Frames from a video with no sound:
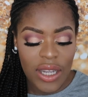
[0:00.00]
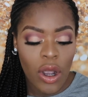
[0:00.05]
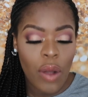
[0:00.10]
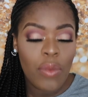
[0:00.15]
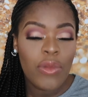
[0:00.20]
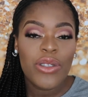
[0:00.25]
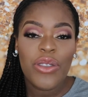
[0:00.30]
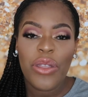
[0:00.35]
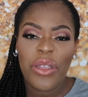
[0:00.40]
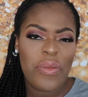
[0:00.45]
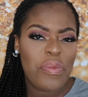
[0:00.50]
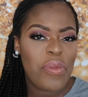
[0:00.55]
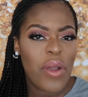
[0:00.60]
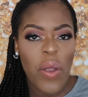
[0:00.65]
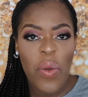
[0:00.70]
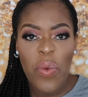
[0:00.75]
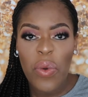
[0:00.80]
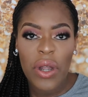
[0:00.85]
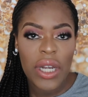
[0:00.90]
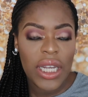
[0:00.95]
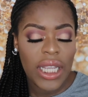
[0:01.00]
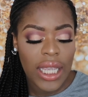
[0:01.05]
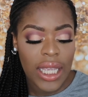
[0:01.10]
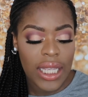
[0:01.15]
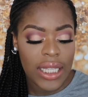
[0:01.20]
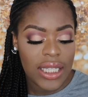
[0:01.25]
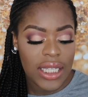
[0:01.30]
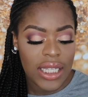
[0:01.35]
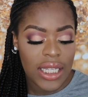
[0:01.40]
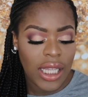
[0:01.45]
almost three point one
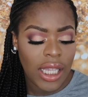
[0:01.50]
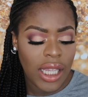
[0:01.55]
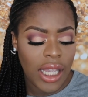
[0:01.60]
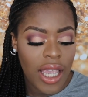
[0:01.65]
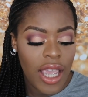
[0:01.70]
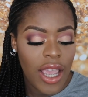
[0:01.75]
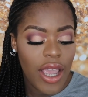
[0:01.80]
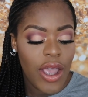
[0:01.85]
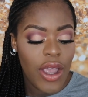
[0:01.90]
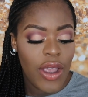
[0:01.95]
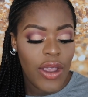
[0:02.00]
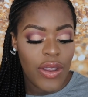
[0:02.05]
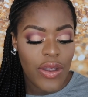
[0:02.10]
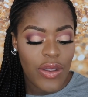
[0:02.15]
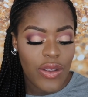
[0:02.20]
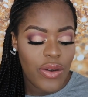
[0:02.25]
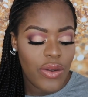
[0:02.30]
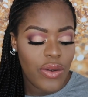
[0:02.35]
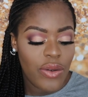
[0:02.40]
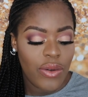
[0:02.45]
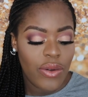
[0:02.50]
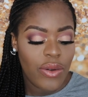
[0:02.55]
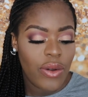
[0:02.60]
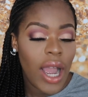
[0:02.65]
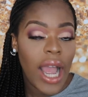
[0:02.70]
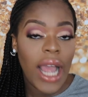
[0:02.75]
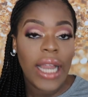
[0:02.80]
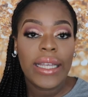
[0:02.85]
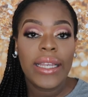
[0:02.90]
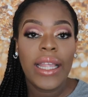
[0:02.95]
kilograms, you
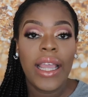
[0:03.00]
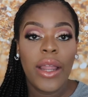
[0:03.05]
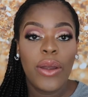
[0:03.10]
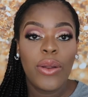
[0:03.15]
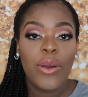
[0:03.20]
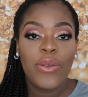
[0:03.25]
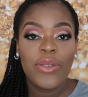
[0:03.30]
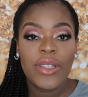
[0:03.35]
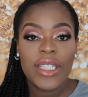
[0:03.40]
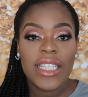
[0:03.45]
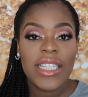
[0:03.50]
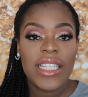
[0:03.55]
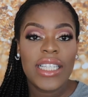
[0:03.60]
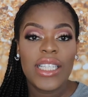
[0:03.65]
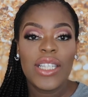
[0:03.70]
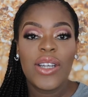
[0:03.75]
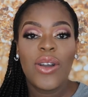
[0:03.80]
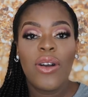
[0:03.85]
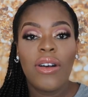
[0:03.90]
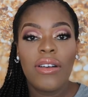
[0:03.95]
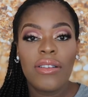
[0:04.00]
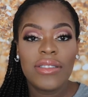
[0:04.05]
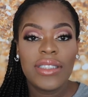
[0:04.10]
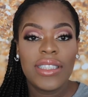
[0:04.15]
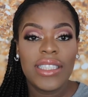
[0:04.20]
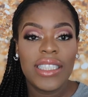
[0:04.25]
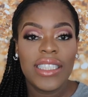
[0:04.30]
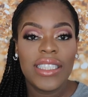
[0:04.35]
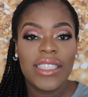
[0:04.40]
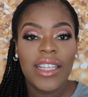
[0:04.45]
know. And then obviously
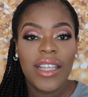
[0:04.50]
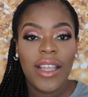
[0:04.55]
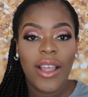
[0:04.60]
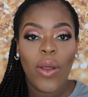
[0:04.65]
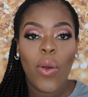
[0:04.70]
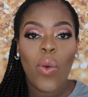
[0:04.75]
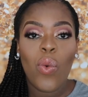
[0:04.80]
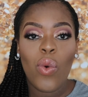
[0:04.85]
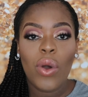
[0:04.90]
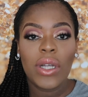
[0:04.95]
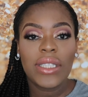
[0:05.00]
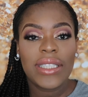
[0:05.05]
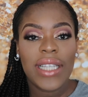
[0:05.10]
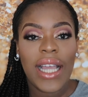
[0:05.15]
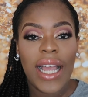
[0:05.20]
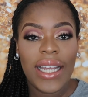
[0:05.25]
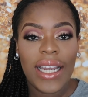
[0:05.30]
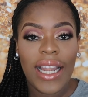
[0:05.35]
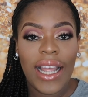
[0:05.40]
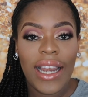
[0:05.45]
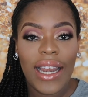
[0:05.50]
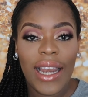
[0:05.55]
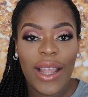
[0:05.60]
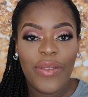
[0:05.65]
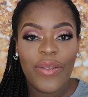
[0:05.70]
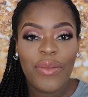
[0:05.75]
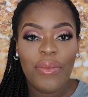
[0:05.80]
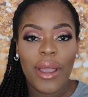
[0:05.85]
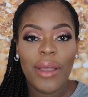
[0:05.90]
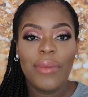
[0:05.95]
all the water that
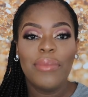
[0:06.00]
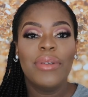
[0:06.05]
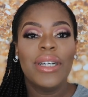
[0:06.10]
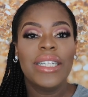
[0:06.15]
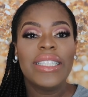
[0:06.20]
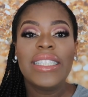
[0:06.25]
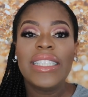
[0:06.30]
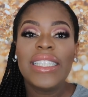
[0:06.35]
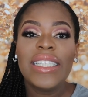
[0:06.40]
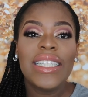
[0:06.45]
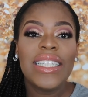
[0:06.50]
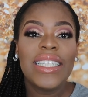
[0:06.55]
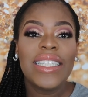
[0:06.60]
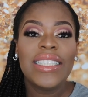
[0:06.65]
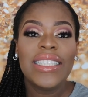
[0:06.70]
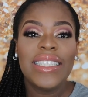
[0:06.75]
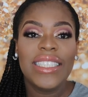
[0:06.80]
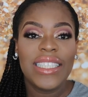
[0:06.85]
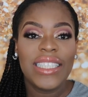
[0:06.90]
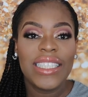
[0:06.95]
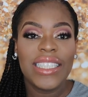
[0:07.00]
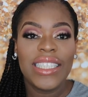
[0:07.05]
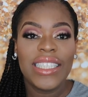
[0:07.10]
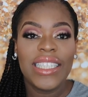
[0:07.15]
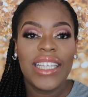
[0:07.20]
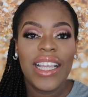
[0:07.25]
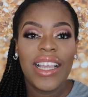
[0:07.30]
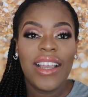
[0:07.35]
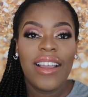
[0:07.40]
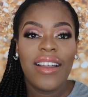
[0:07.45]
left my body,
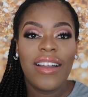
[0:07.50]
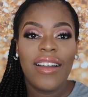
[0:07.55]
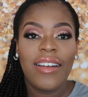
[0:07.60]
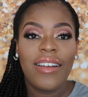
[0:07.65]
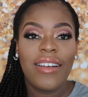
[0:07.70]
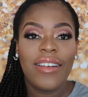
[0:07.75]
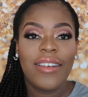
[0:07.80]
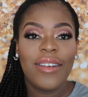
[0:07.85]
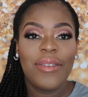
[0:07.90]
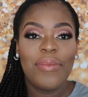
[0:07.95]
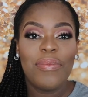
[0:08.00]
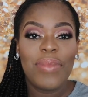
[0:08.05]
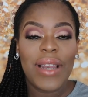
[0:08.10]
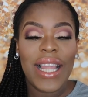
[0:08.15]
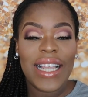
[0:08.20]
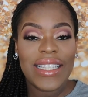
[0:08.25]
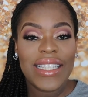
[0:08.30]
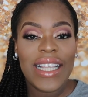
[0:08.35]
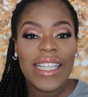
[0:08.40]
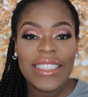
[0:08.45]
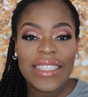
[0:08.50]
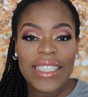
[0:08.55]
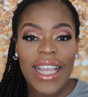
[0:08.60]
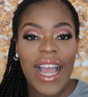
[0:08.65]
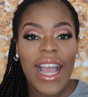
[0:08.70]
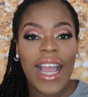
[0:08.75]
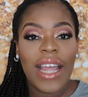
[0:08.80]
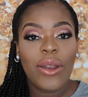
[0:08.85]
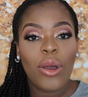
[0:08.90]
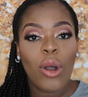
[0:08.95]
the um,
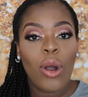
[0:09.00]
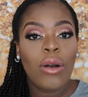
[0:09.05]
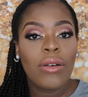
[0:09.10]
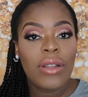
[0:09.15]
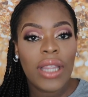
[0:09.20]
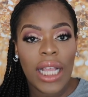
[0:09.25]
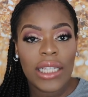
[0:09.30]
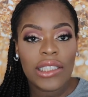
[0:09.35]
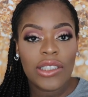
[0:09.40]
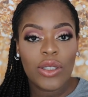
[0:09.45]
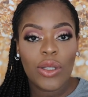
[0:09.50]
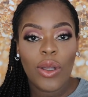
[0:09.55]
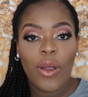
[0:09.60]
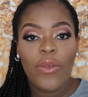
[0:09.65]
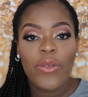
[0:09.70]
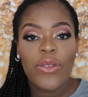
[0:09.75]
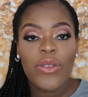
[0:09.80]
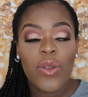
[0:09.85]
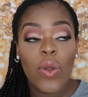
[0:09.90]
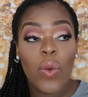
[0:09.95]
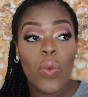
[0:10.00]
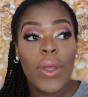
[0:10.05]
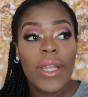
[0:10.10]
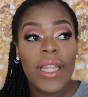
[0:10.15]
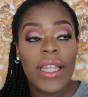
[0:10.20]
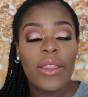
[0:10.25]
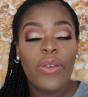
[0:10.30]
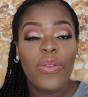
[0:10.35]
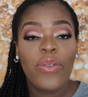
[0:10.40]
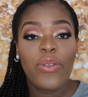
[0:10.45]
placenta and all that stuff. So
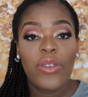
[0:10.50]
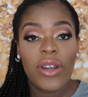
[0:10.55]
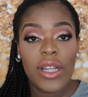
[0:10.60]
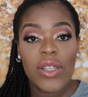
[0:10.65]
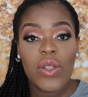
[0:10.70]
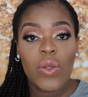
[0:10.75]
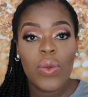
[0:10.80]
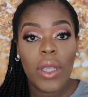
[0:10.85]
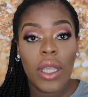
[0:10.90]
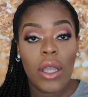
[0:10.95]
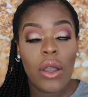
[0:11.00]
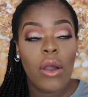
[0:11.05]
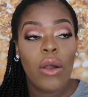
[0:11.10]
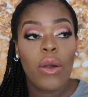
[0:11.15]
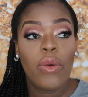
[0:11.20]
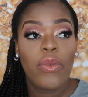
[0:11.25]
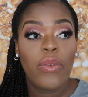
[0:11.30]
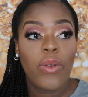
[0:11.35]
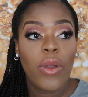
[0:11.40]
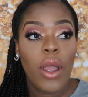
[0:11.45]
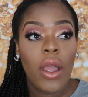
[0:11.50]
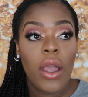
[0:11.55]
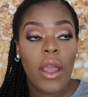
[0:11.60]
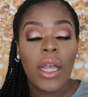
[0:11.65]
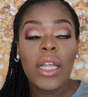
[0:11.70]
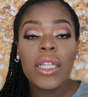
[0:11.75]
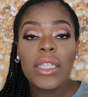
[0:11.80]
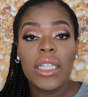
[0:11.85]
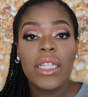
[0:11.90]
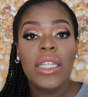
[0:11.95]
within the first week of
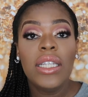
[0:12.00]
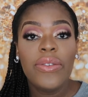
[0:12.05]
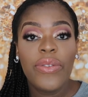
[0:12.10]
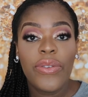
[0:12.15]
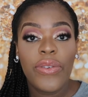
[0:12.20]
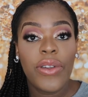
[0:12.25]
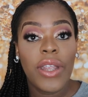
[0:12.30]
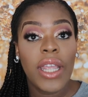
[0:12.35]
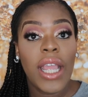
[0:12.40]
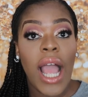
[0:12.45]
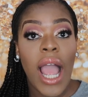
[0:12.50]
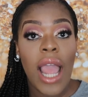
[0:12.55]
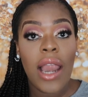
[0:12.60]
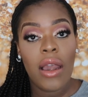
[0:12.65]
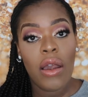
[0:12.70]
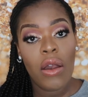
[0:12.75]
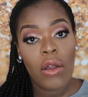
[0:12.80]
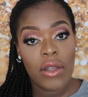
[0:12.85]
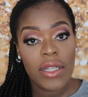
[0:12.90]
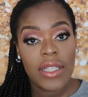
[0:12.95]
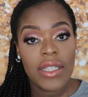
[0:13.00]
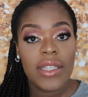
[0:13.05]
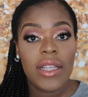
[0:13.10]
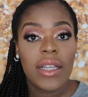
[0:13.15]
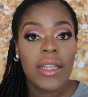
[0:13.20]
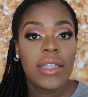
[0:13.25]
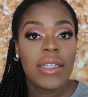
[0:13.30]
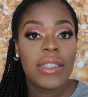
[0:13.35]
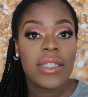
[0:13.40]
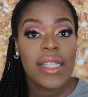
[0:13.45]
delivery, I
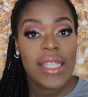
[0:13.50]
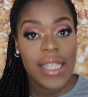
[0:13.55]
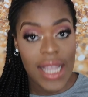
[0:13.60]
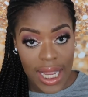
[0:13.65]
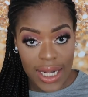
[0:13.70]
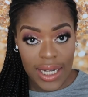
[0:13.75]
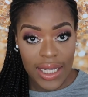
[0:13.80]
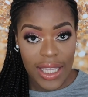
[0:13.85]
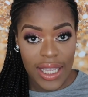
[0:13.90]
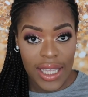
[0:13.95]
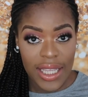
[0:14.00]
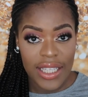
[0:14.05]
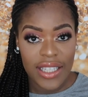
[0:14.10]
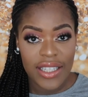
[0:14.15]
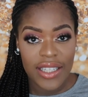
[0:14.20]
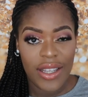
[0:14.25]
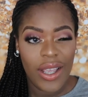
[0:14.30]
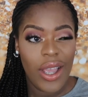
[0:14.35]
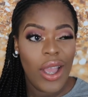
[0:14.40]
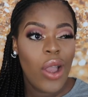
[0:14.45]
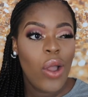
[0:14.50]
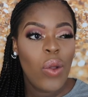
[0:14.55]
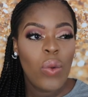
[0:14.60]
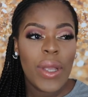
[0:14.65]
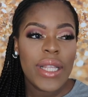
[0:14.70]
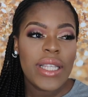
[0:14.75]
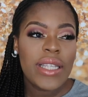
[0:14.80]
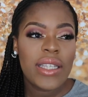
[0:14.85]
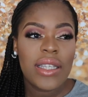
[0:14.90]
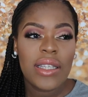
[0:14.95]
lost ten kilograms,
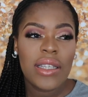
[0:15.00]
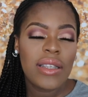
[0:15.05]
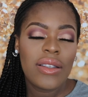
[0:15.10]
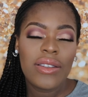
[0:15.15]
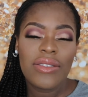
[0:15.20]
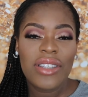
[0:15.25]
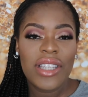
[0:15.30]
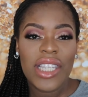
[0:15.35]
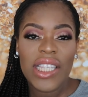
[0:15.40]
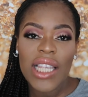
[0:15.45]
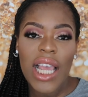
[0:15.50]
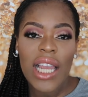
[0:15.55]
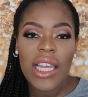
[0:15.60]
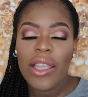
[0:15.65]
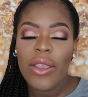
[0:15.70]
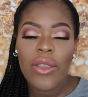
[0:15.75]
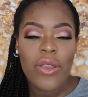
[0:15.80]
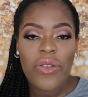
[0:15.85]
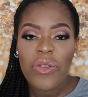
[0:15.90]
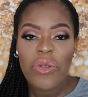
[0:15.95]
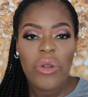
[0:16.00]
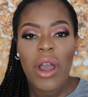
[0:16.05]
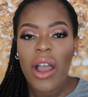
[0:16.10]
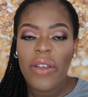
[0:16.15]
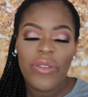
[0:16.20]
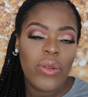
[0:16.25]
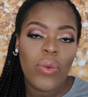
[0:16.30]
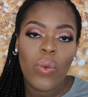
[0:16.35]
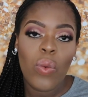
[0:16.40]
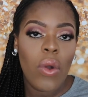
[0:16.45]
which sincerely, you don't
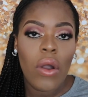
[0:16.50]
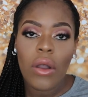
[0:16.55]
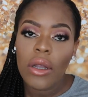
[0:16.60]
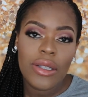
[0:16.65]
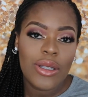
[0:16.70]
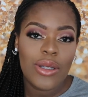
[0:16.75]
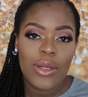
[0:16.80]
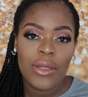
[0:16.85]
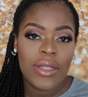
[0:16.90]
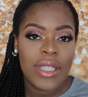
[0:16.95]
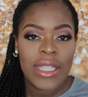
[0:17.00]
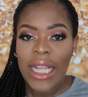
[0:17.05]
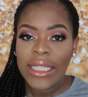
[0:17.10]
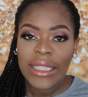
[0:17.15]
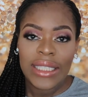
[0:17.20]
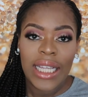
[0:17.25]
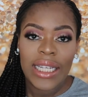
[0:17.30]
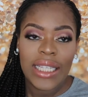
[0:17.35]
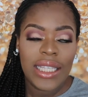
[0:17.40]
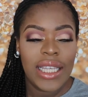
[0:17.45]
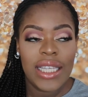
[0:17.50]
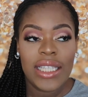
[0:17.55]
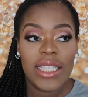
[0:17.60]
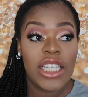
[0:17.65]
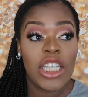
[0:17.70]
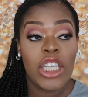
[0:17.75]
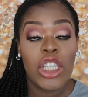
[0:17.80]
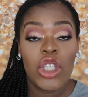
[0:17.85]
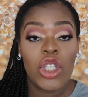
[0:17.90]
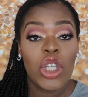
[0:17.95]
have to walk to lose that ten
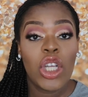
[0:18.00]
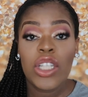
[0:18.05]
kilograms.